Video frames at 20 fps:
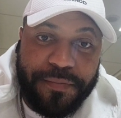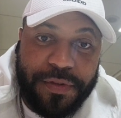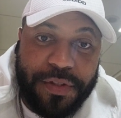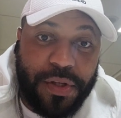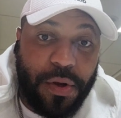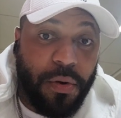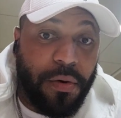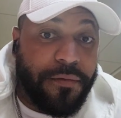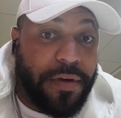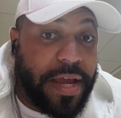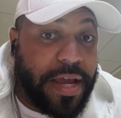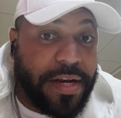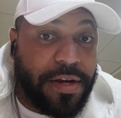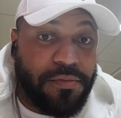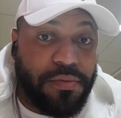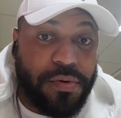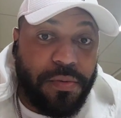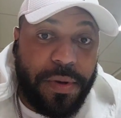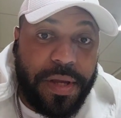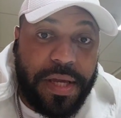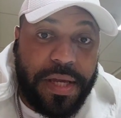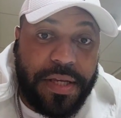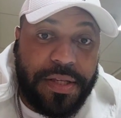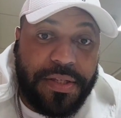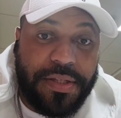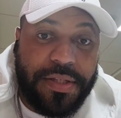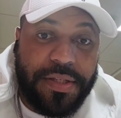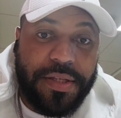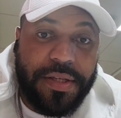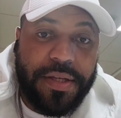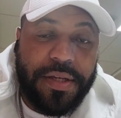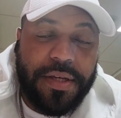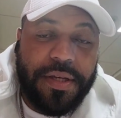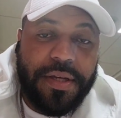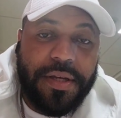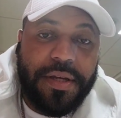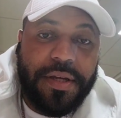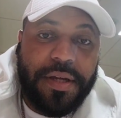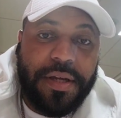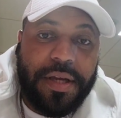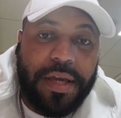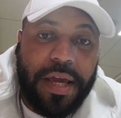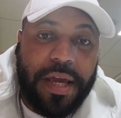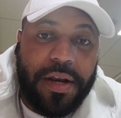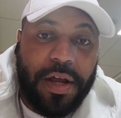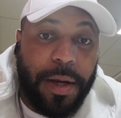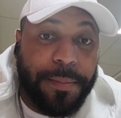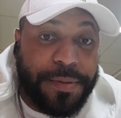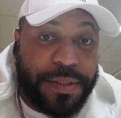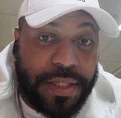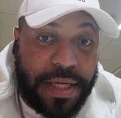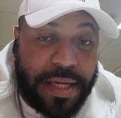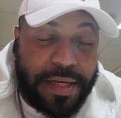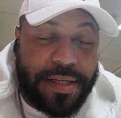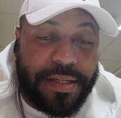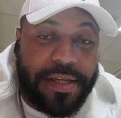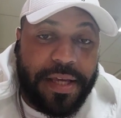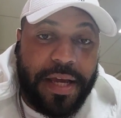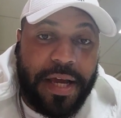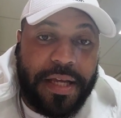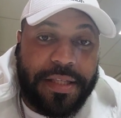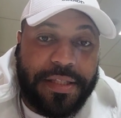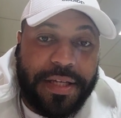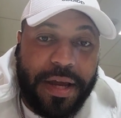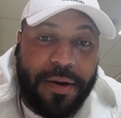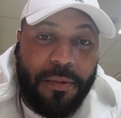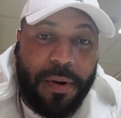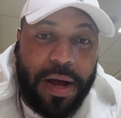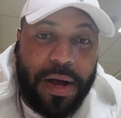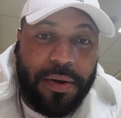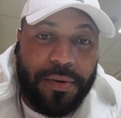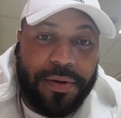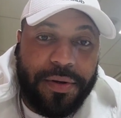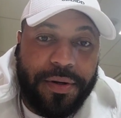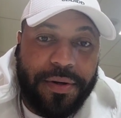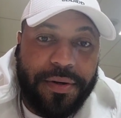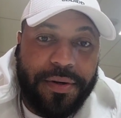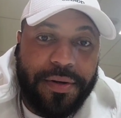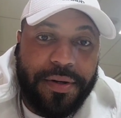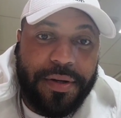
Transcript: So if Andy Ruiz can upset Deontay Wilder,